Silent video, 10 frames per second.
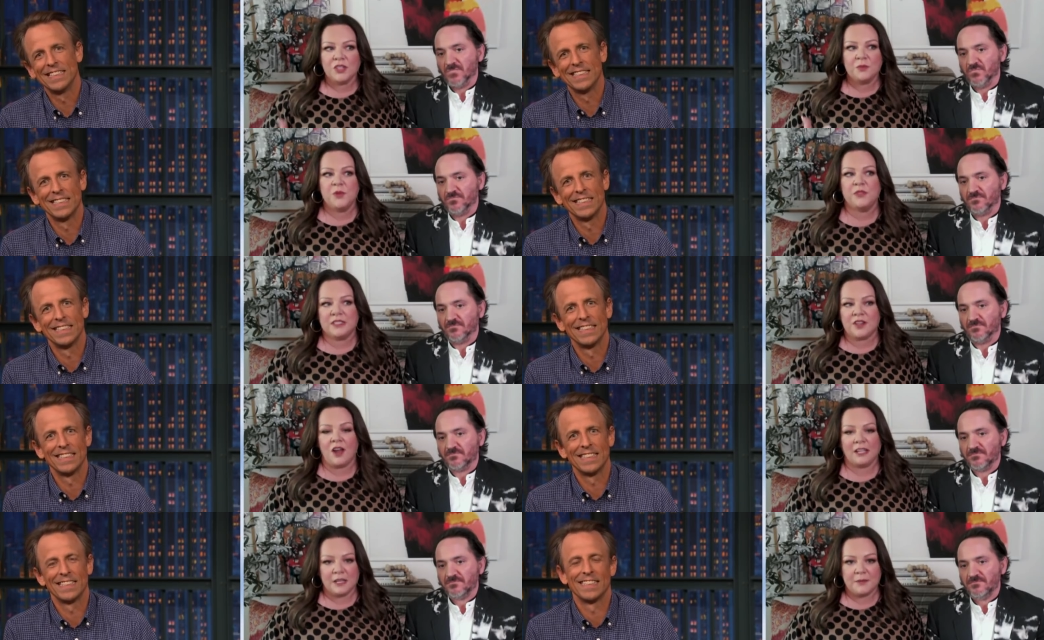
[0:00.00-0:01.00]
Speaker 1: a movie,
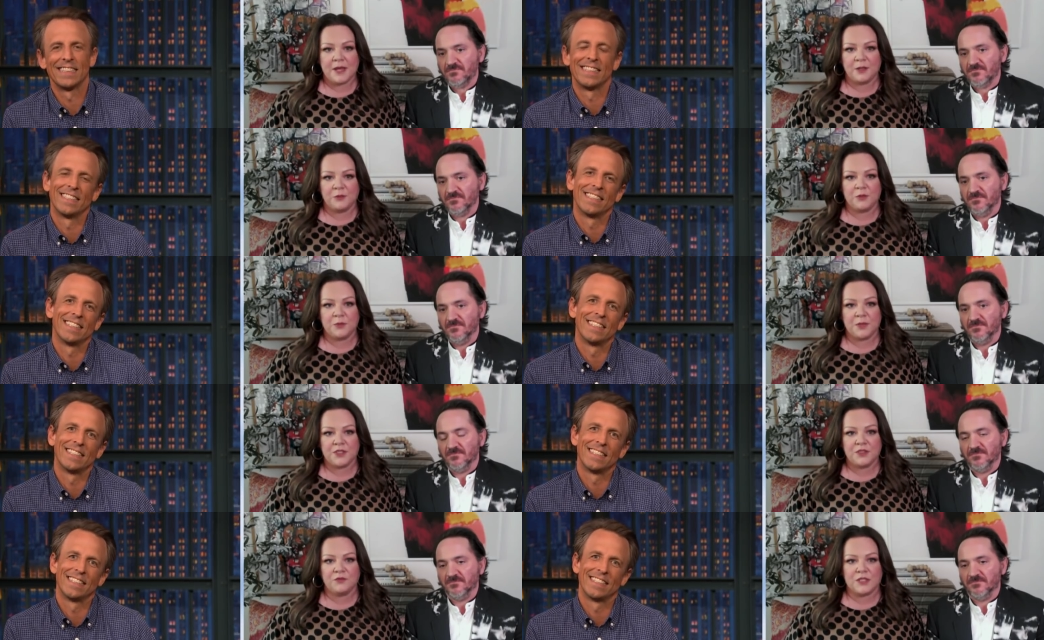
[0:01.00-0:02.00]
talking about it with a
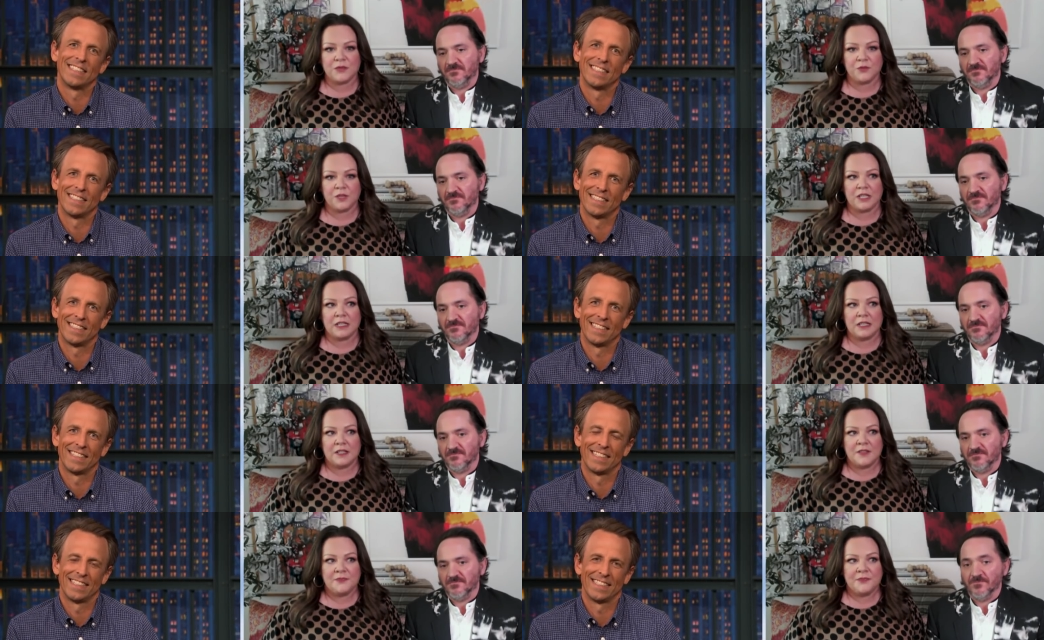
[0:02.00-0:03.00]
bunch of different
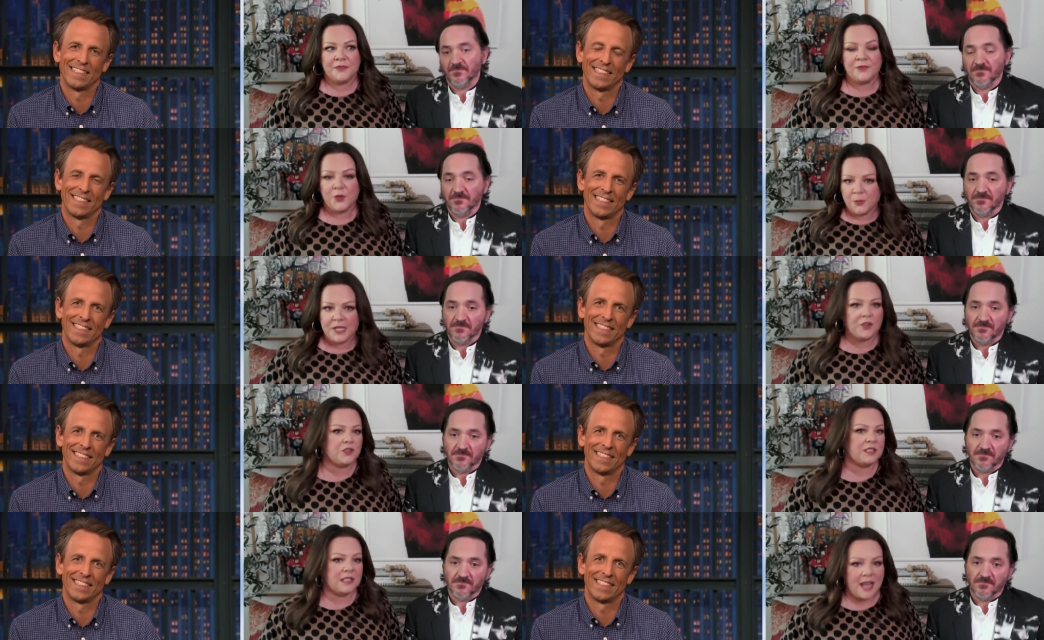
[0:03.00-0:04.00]

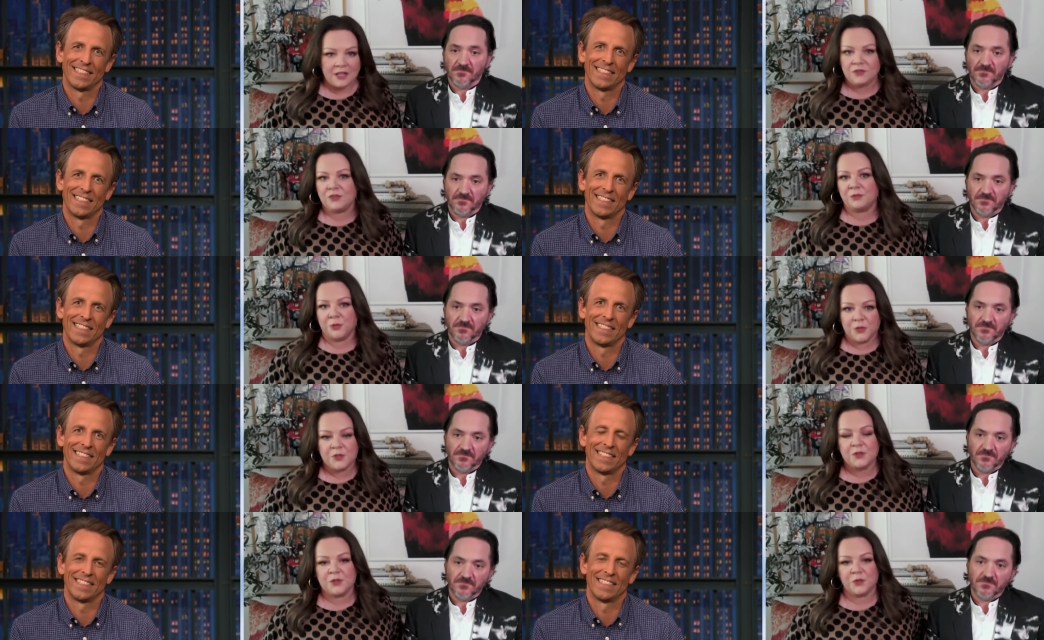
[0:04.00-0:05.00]
filmmakers and actors and
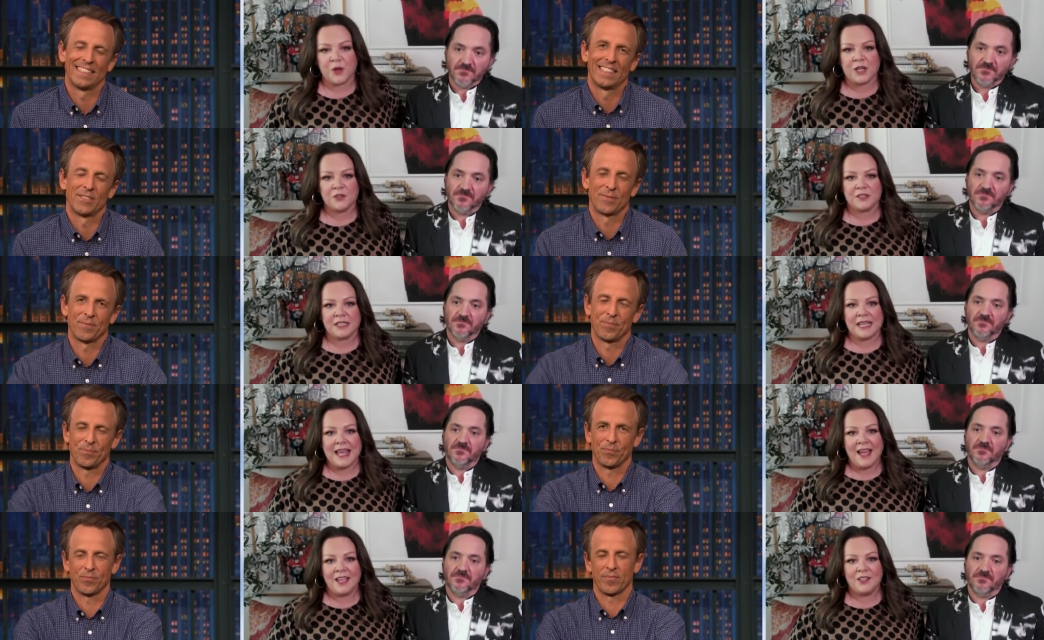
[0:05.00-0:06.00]
producers and writers like
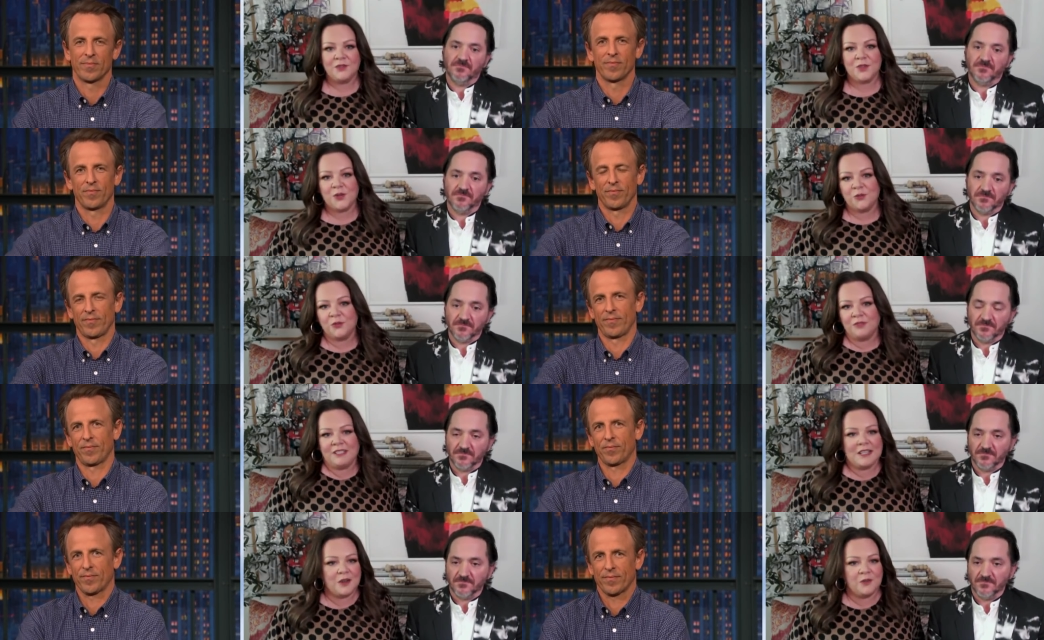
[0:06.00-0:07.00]
you don't
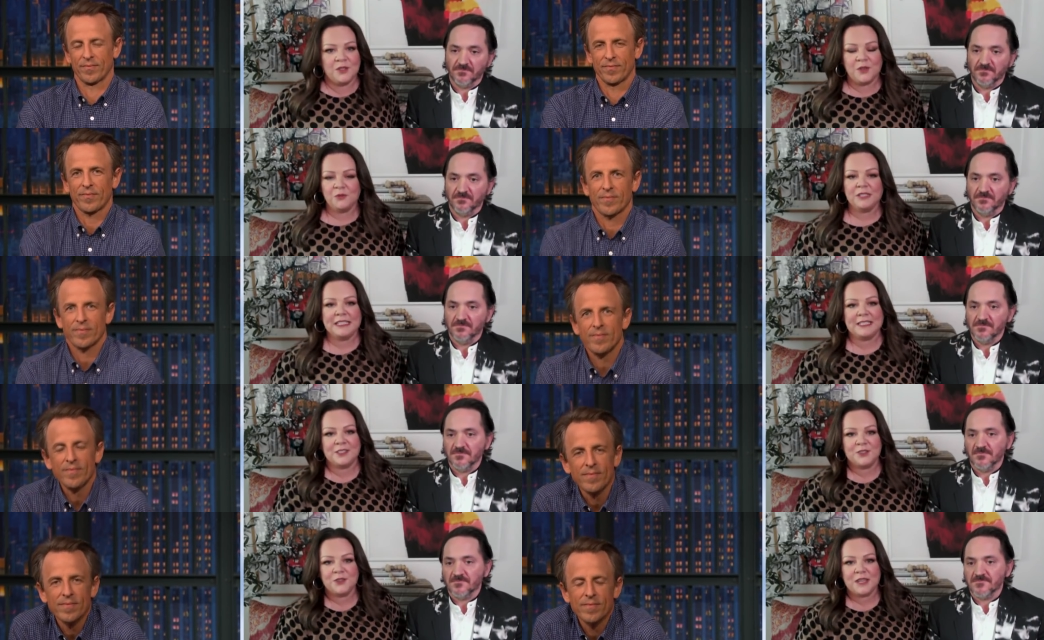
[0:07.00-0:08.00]
you know you don't really get
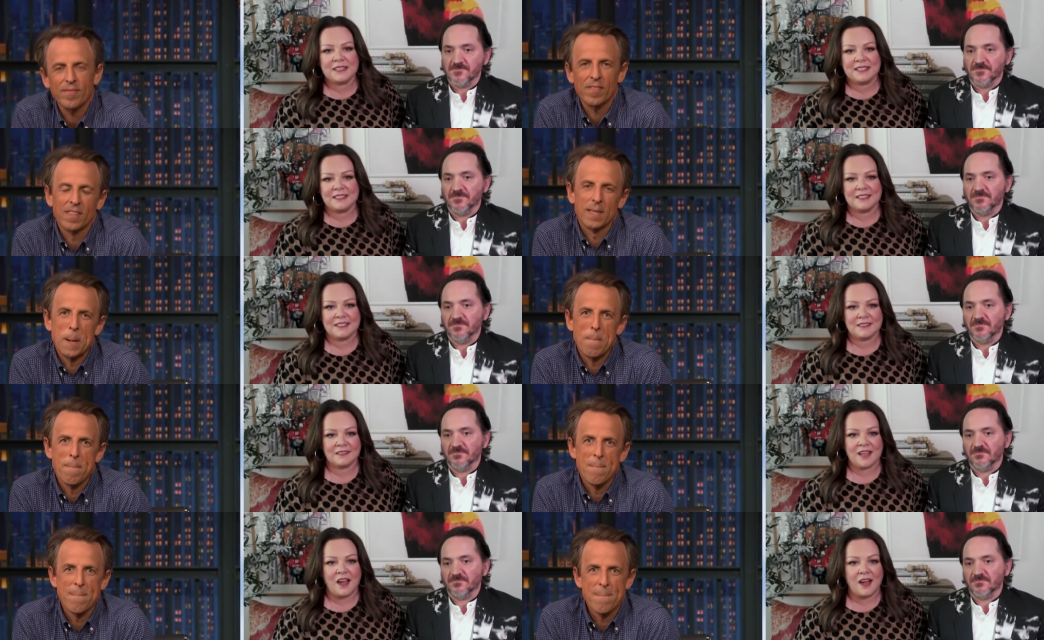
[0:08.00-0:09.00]
to do that since
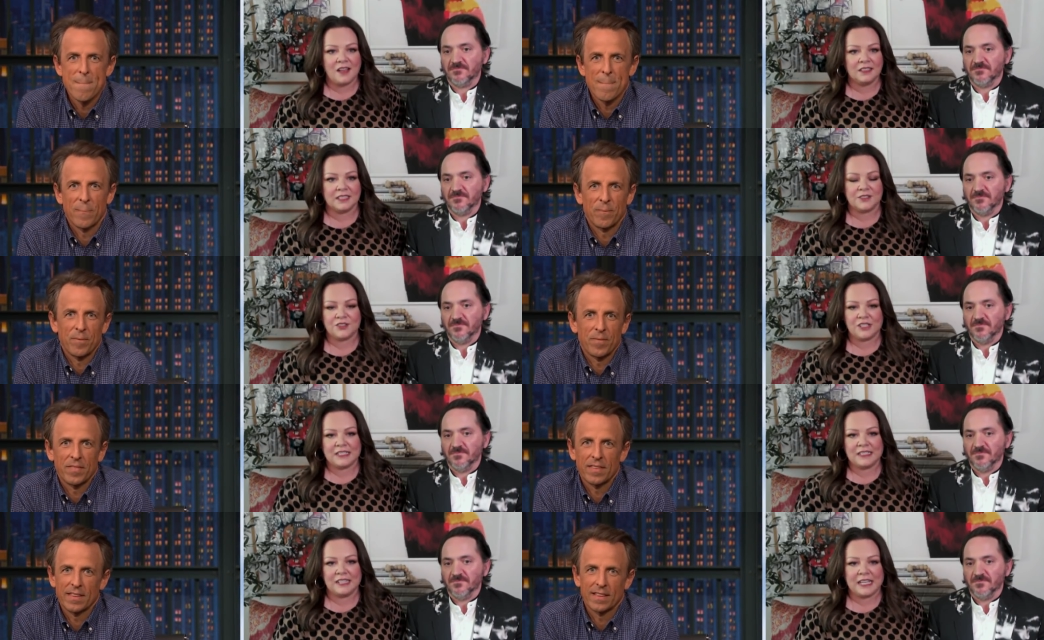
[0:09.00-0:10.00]
college
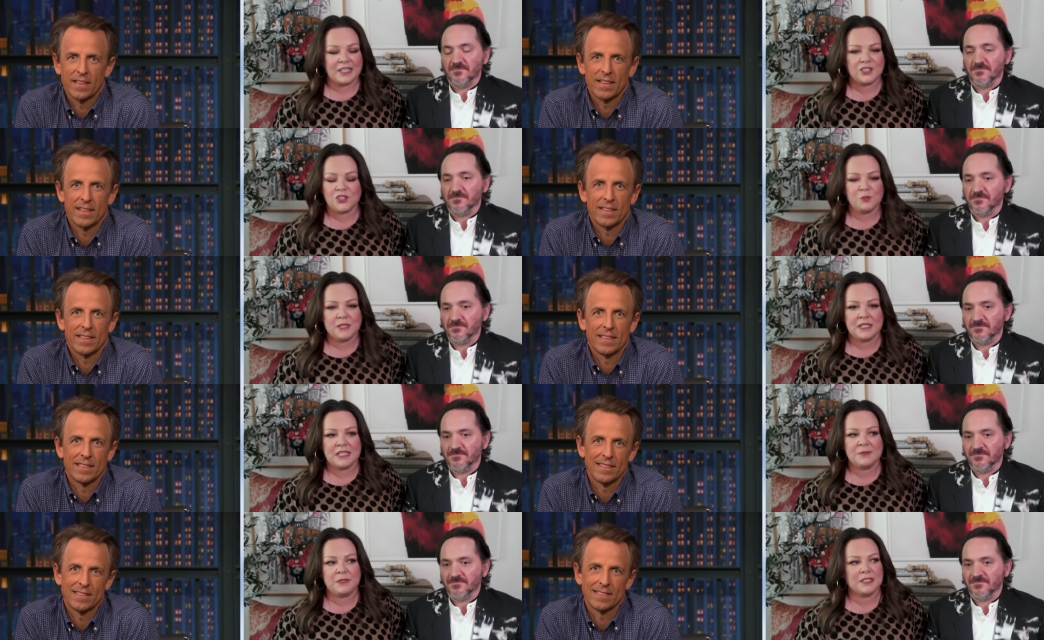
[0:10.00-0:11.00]
and like it's just been
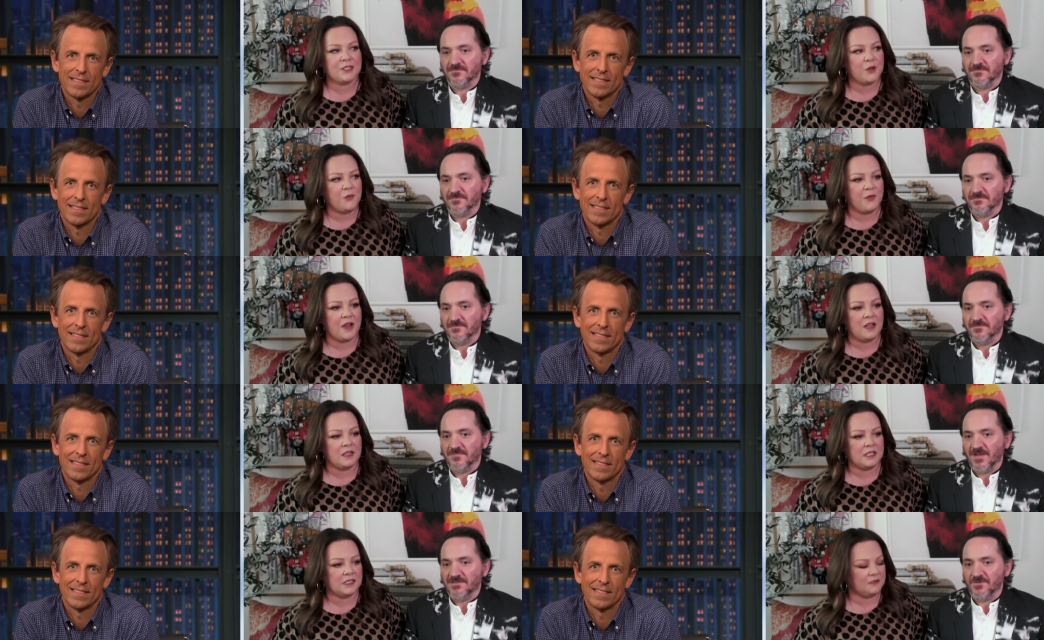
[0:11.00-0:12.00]
it's been so
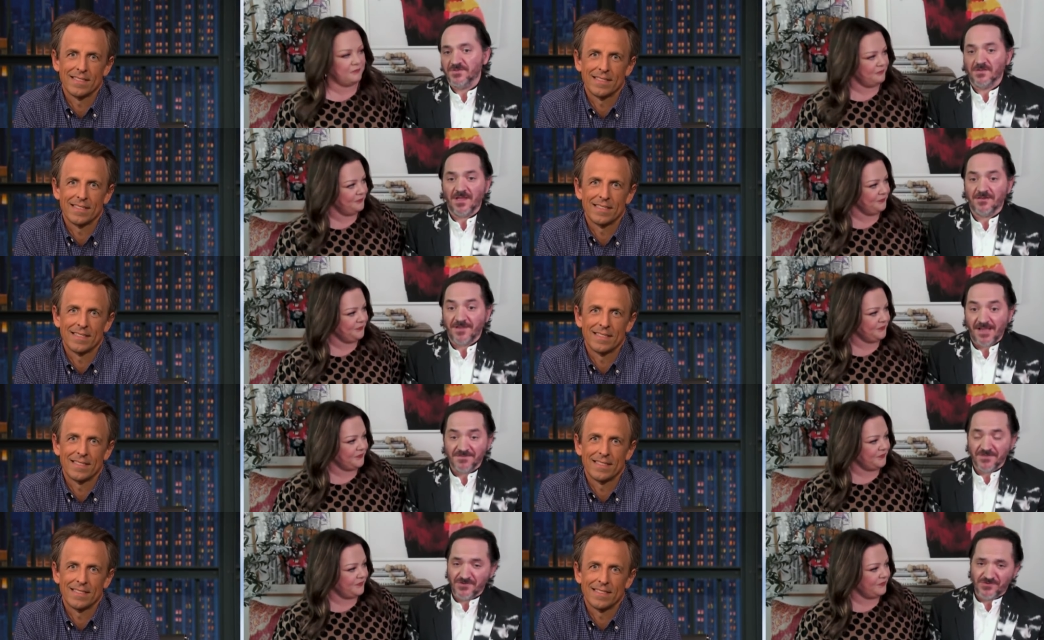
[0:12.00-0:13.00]
fun and so
Speaker 2: it's a lot of
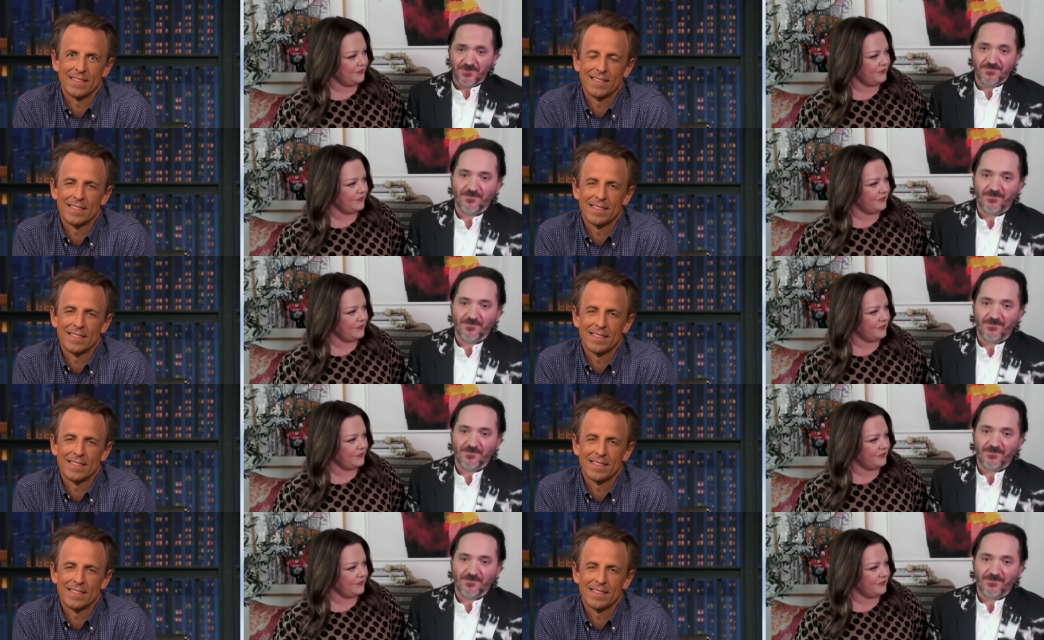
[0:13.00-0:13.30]
laughs and you sort of